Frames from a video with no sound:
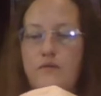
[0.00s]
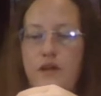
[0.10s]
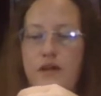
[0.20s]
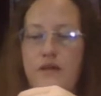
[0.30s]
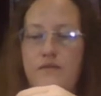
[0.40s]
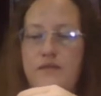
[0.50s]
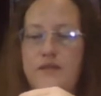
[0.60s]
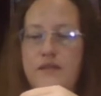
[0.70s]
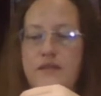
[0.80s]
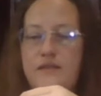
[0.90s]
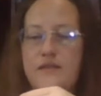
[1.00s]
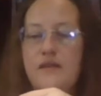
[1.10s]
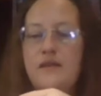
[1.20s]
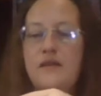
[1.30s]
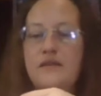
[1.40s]
5, 6,
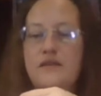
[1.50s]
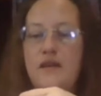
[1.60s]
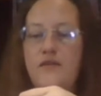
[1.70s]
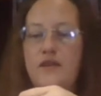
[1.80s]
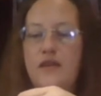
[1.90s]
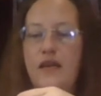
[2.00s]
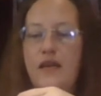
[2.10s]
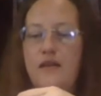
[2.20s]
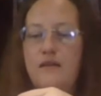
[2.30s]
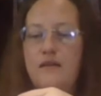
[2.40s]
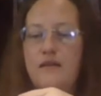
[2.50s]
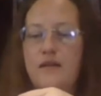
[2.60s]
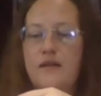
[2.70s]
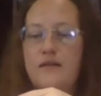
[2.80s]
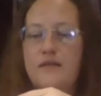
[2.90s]
7, 8,
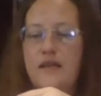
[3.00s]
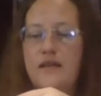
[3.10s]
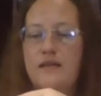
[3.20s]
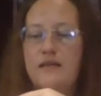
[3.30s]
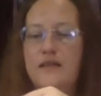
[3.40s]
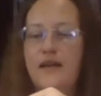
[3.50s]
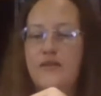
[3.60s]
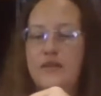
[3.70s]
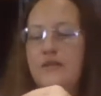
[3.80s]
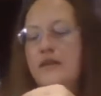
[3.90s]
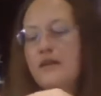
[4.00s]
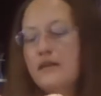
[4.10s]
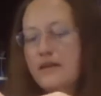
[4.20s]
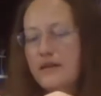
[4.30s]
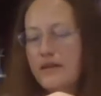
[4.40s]
9, 10, 11.
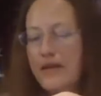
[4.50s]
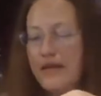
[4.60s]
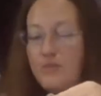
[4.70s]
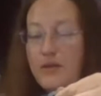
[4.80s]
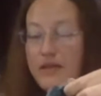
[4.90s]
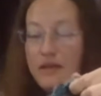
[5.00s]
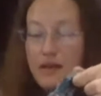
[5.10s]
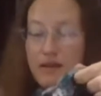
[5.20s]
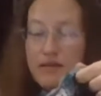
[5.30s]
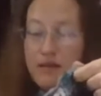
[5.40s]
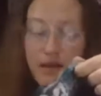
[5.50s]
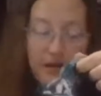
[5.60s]
And because I